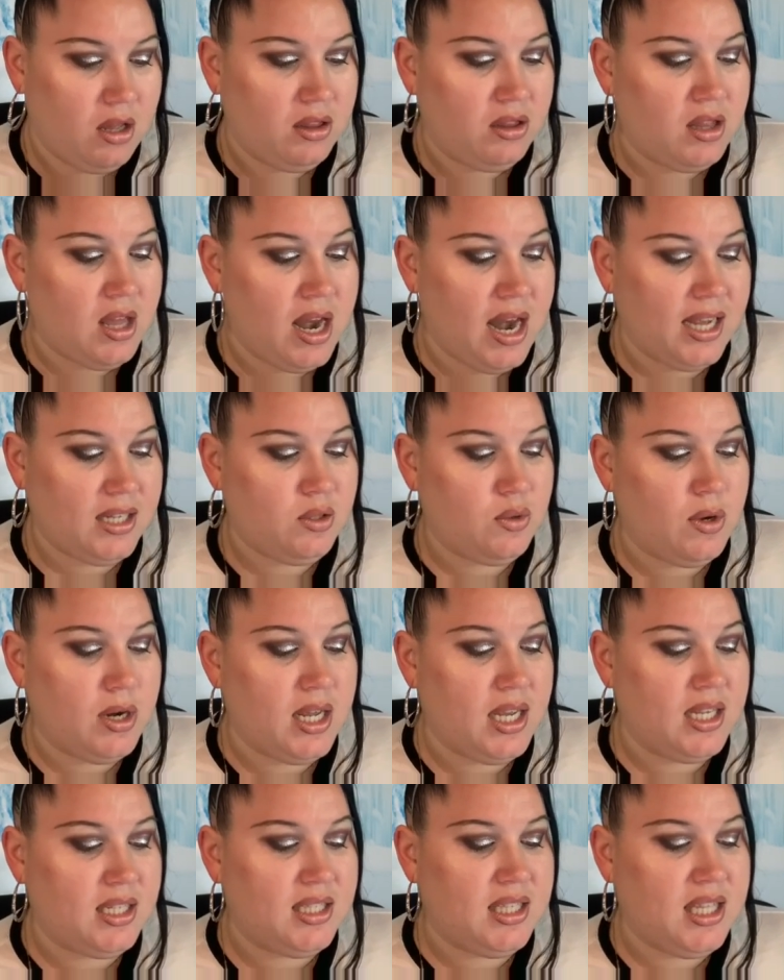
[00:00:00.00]
The next one
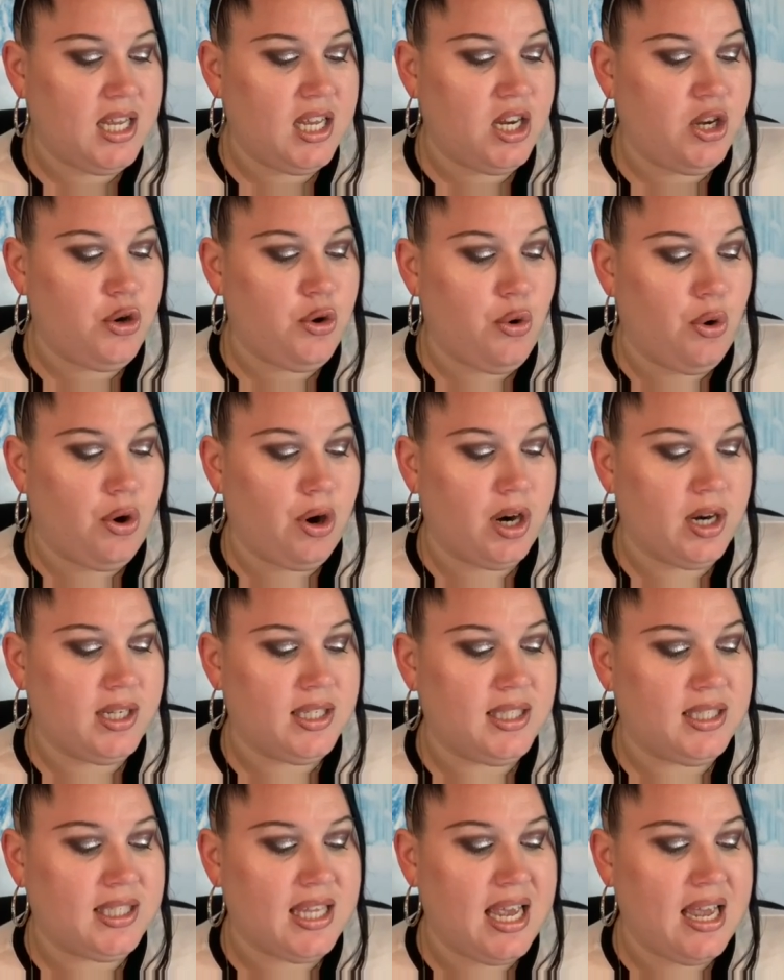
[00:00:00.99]
is the Nora
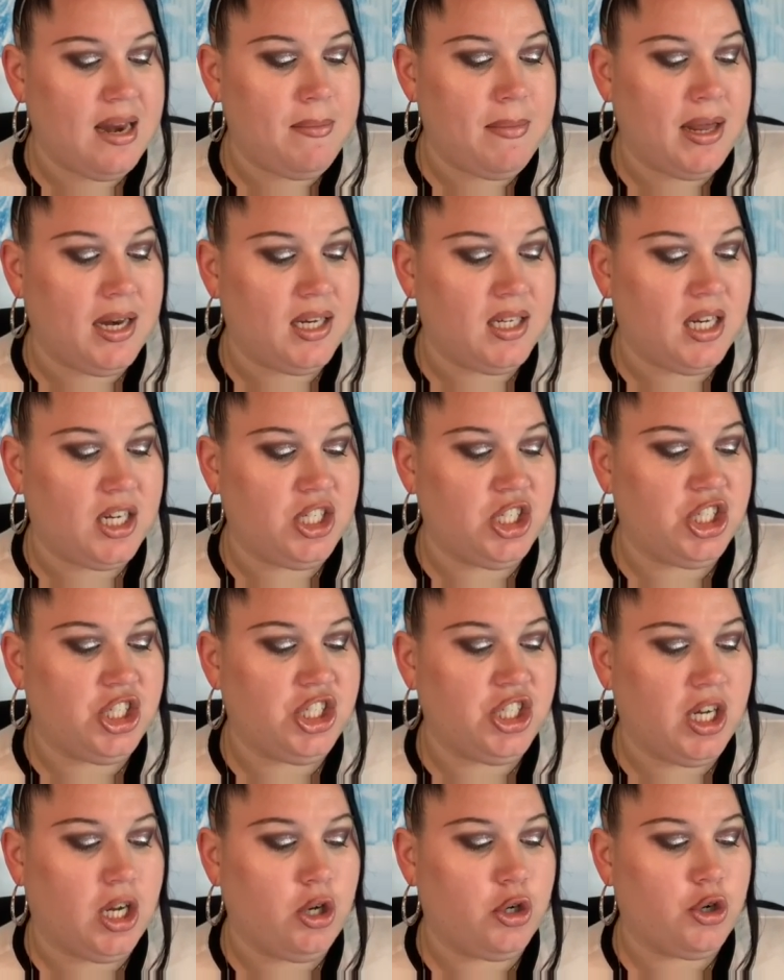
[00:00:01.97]
Skin Meditation
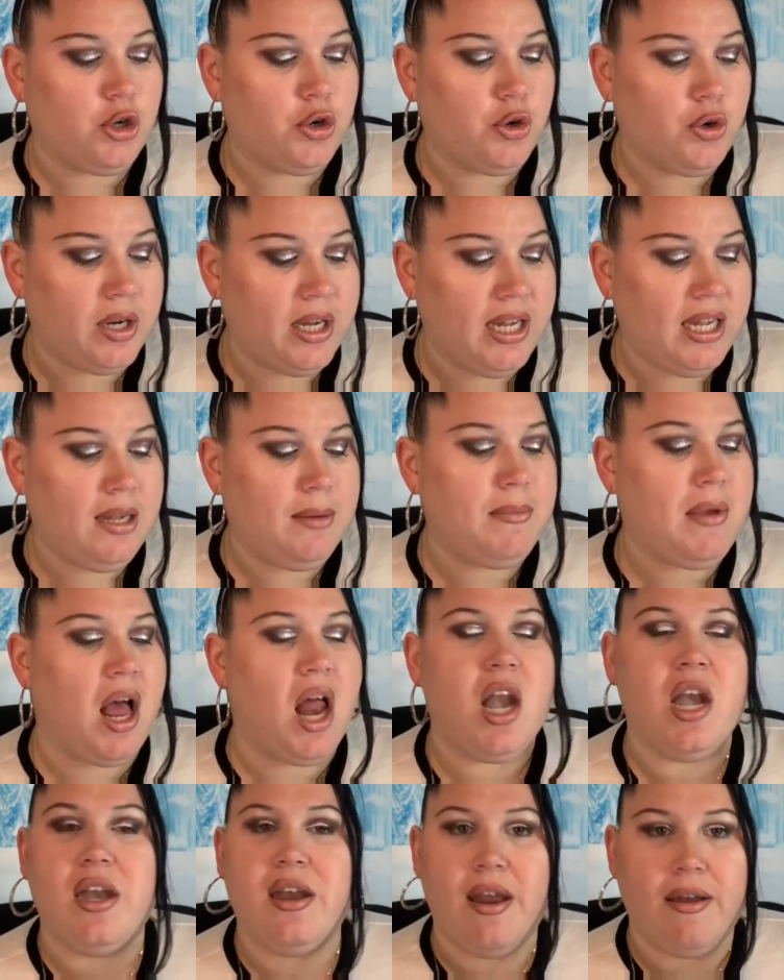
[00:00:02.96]
Gel Cream.
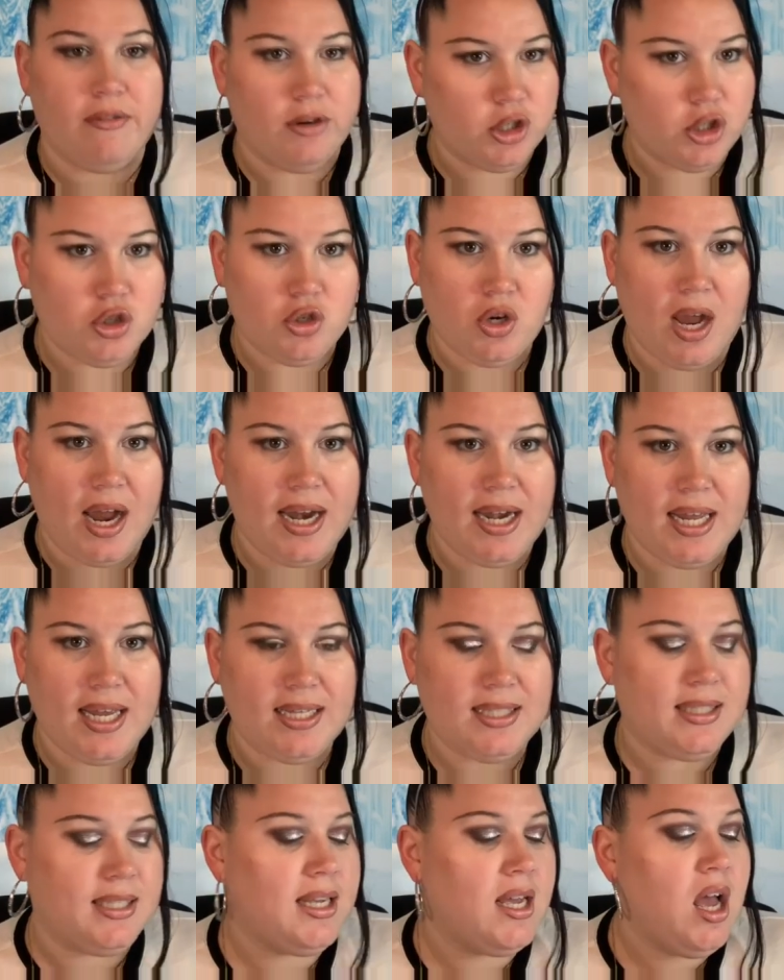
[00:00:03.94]
Never tried
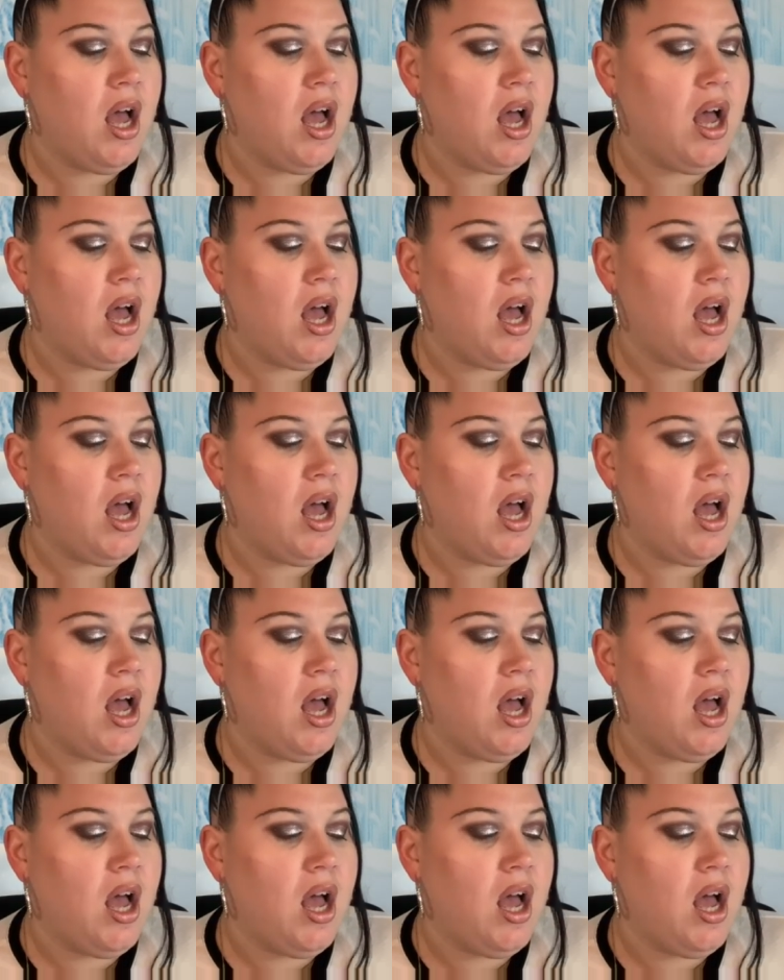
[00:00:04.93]
it.